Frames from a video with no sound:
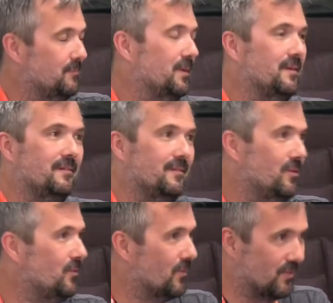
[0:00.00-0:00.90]
But
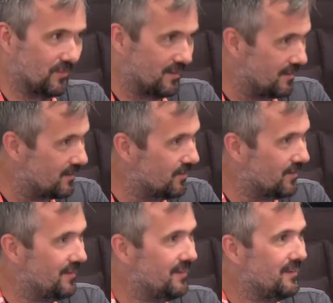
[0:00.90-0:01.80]
who knows if it's any
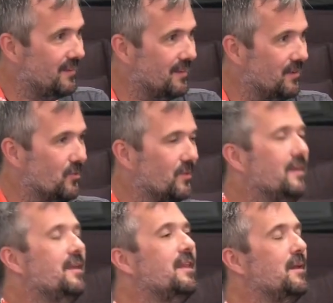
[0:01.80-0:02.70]
good? And
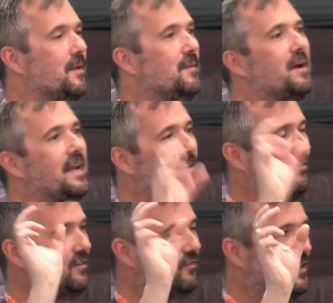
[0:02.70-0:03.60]
it might
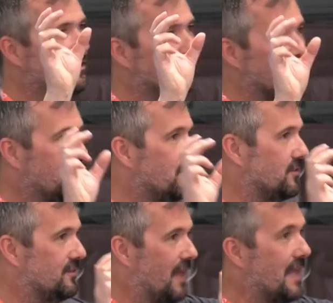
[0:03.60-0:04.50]
have this feature, but the
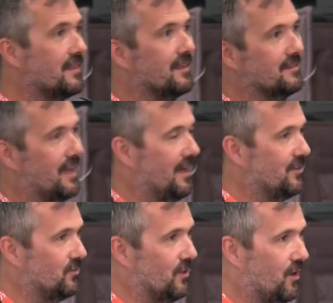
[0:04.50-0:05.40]
other 10 things it
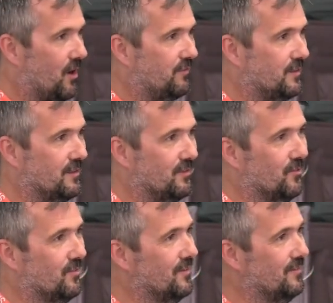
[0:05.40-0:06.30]
has are all awful,
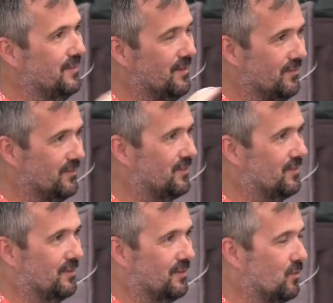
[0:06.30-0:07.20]
or it's
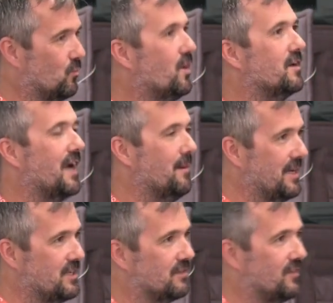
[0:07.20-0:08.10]
the wrong
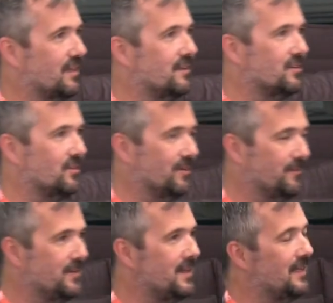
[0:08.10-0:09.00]
combination of things,
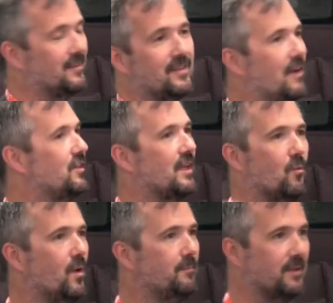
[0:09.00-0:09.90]
or it does everything I
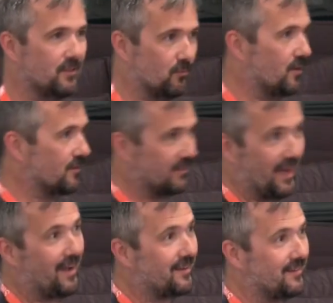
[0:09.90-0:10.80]
want, but it's the wrong
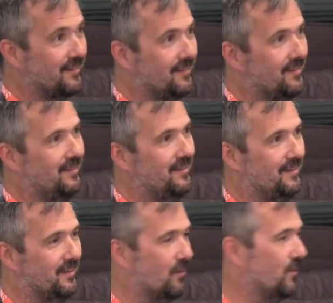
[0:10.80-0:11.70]
stack.
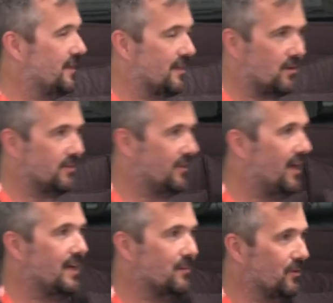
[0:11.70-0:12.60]
Mm-hmm. I run into that all the
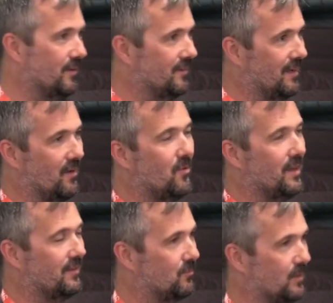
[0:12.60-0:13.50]
time where it's like, oh
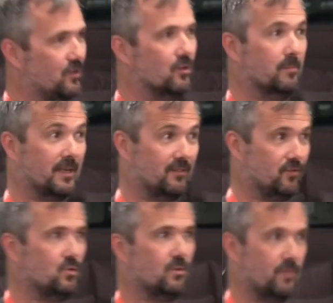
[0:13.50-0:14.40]
yeah, this is really cool, but it's
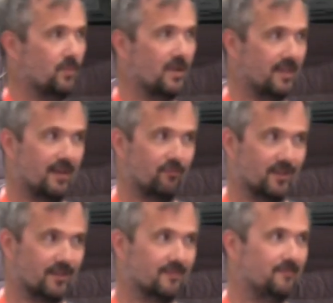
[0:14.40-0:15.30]
Vue and we want
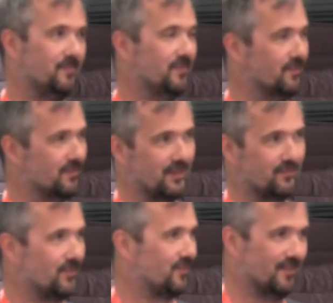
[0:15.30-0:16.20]
Livewire, or
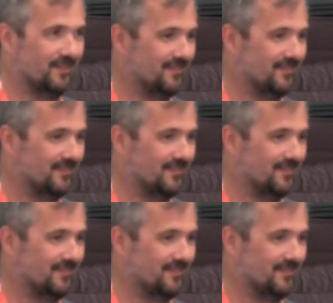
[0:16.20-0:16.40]
vice versa.